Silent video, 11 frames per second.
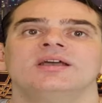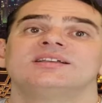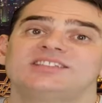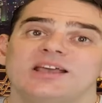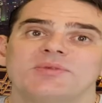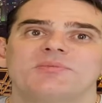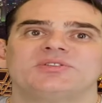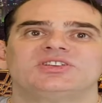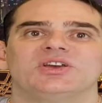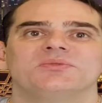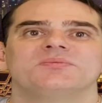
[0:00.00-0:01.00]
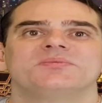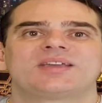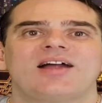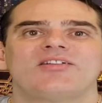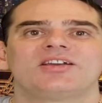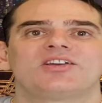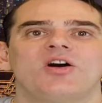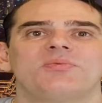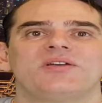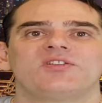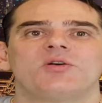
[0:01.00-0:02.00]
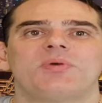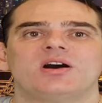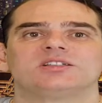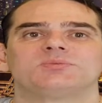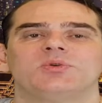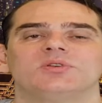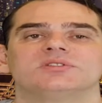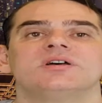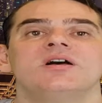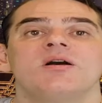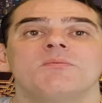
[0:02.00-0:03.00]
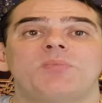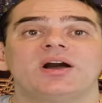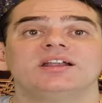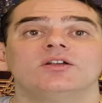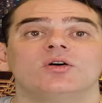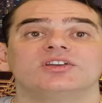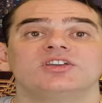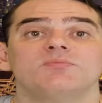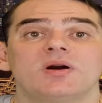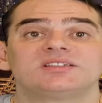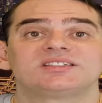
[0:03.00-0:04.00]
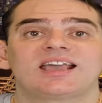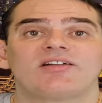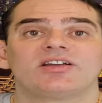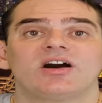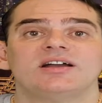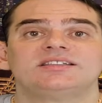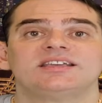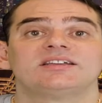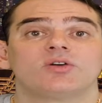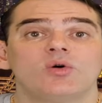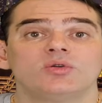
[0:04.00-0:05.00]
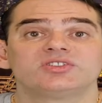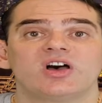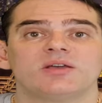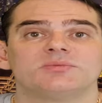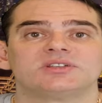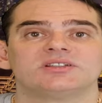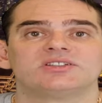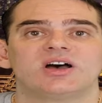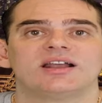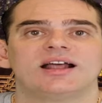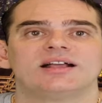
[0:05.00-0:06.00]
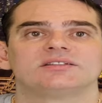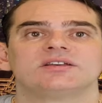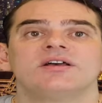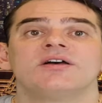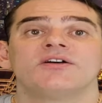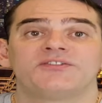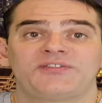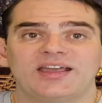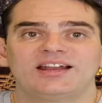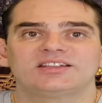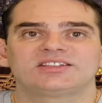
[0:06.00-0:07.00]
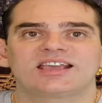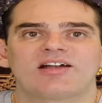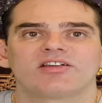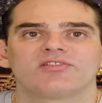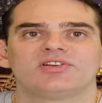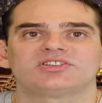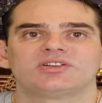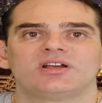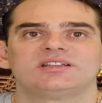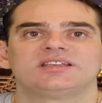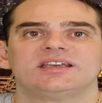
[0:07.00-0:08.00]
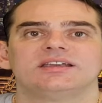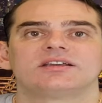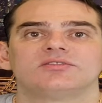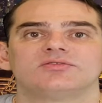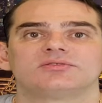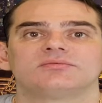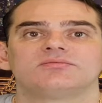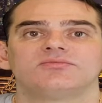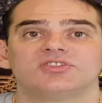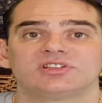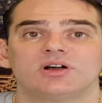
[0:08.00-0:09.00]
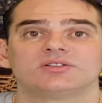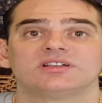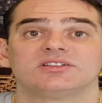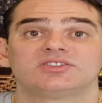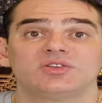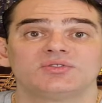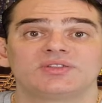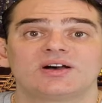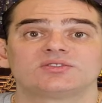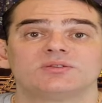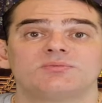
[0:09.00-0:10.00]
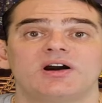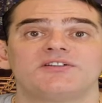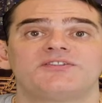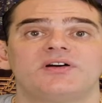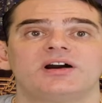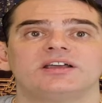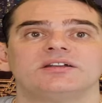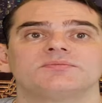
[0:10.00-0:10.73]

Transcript: Tip number two, carry a copy of your passport. By law, you must carry ID at all times in Thailand. Failure to carry a regional ID can result in a 2,000 baht fine.